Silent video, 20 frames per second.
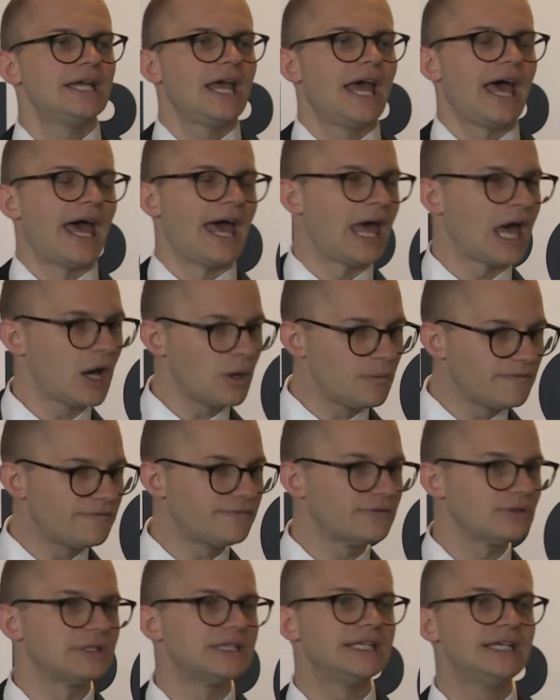
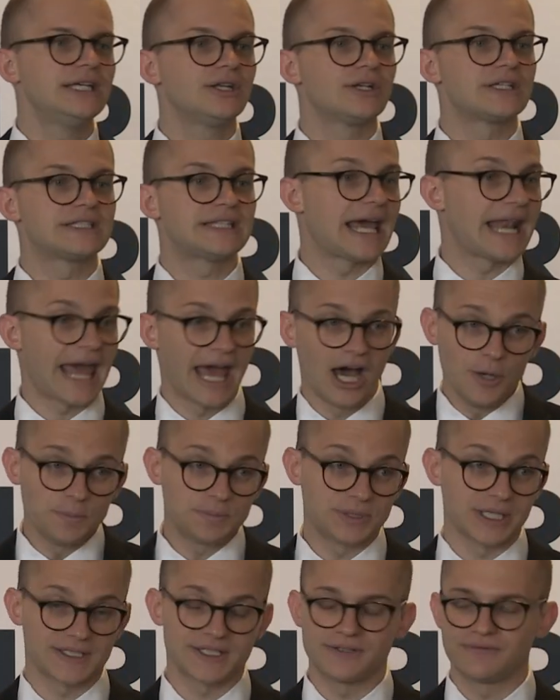helpful leaders that
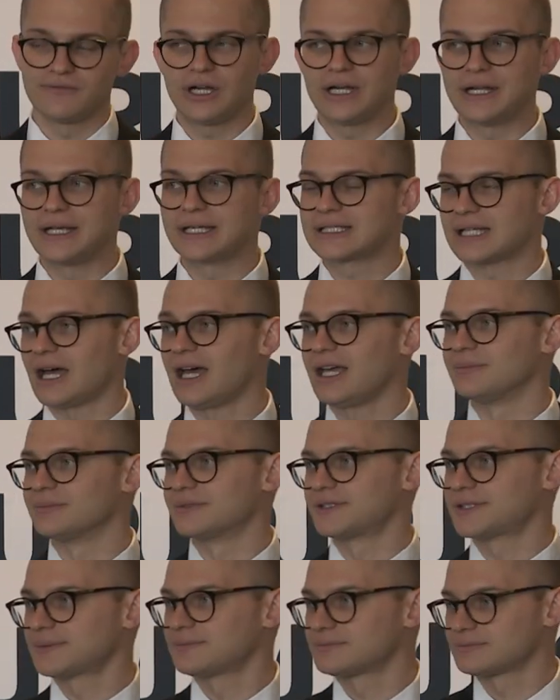helped us in various
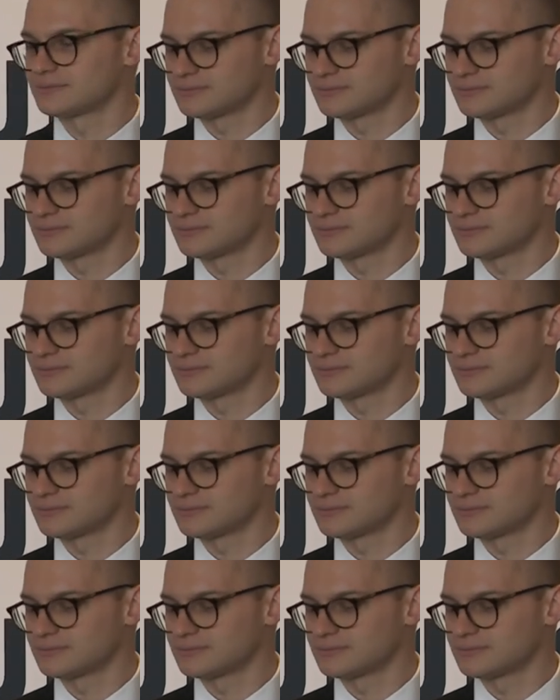times.